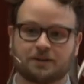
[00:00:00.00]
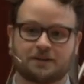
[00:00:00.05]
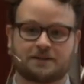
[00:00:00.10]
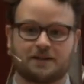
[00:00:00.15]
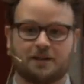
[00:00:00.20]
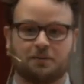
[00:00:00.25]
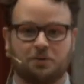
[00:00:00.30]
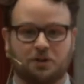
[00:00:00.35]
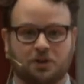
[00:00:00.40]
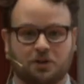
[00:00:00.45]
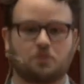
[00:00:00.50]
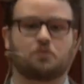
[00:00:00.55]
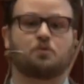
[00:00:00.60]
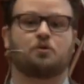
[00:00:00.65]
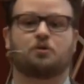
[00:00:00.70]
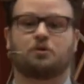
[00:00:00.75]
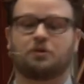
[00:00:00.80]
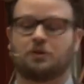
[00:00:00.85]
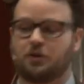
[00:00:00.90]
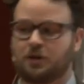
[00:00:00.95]
sampling the
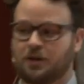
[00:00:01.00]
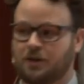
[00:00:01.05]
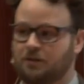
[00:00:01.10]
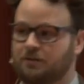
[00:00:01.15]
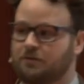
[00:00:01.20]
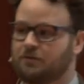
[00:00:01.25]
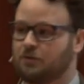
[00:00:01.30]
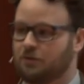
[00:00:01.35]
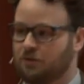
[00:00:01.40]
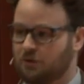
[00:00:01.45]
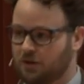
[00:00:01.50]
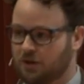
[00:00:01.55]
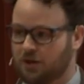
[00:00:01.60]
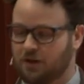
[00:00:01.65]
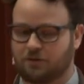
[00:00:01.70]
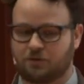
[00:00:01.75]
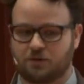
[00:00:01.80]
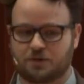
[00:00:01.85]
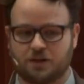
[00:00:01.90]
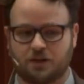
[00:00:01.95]
world, looking
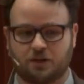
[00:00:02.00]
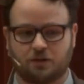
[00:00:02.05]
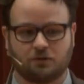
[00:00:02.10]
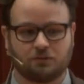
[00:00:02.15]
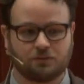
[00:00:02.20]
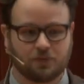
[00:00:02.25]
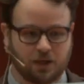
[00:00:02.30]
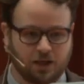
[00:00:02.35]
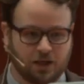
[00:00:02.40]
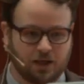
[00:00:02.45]
for signal.